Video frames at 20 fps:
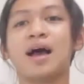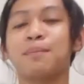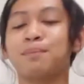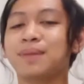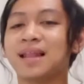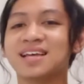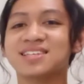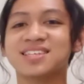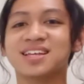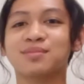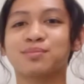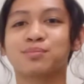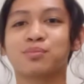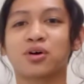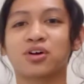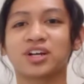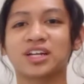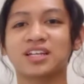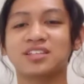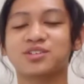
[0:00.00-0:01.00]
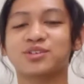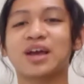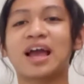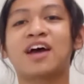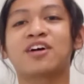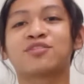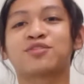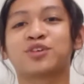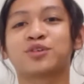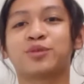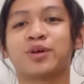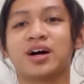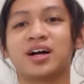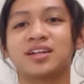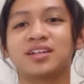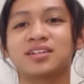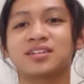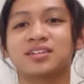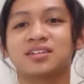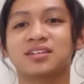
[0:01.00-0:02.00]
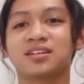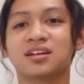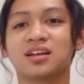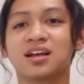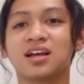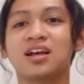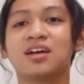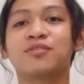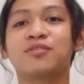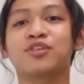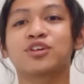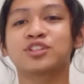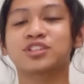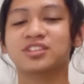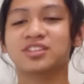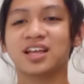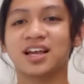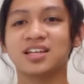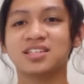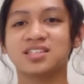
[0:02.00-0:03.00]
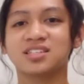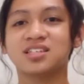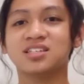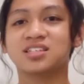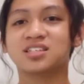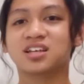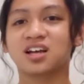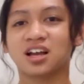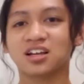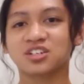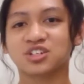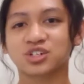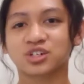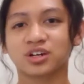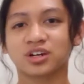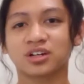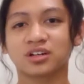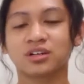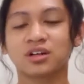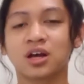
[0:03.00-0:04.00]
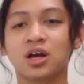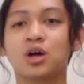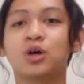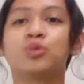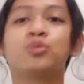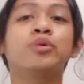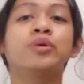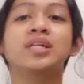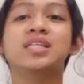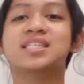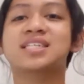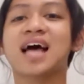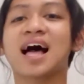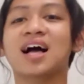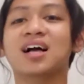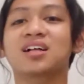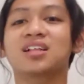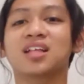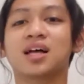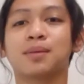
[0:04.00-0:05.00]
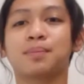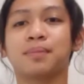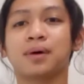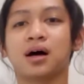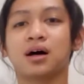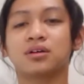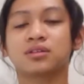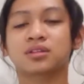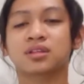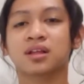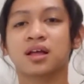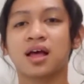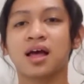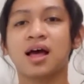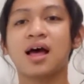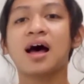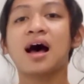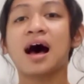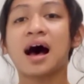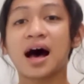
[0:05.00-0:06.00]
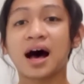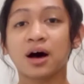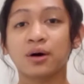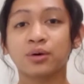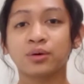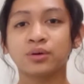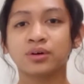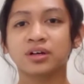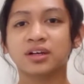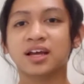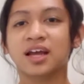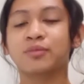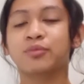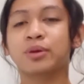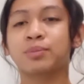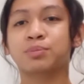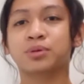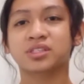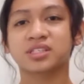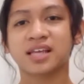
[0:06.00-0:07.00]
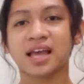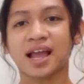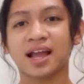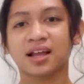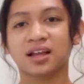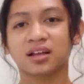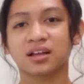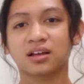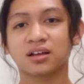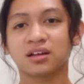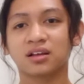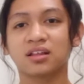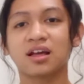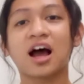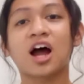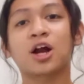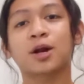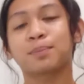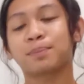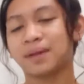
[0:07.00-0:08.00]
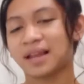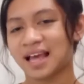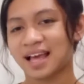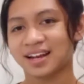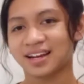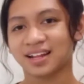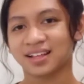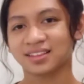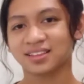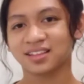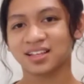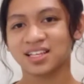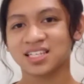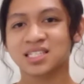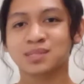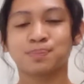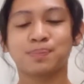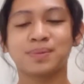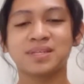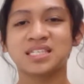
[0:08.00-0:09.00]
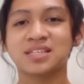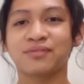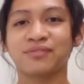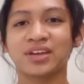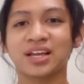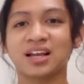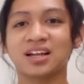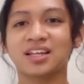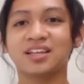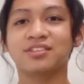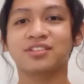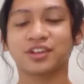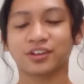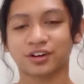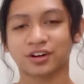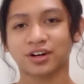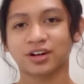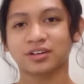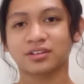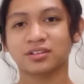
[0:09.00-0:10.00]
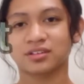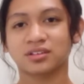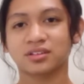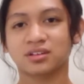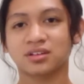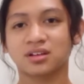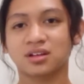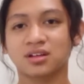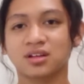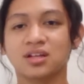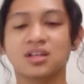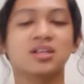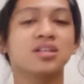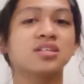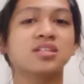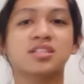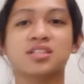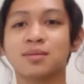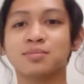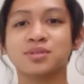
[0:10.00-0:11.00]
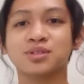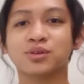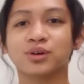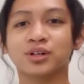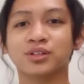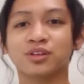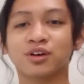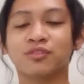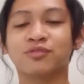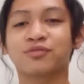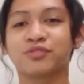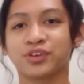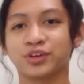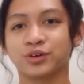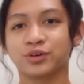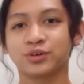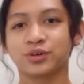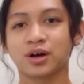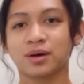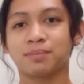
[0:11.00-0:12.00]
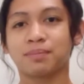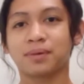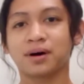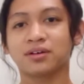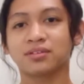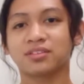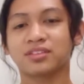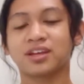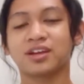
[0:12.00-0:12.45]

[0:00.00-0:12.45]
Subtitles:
pleasant morning to everyone. For today's discussion, we will tackle about how can we protect our planet, specifically the Earth. Some sort of view about the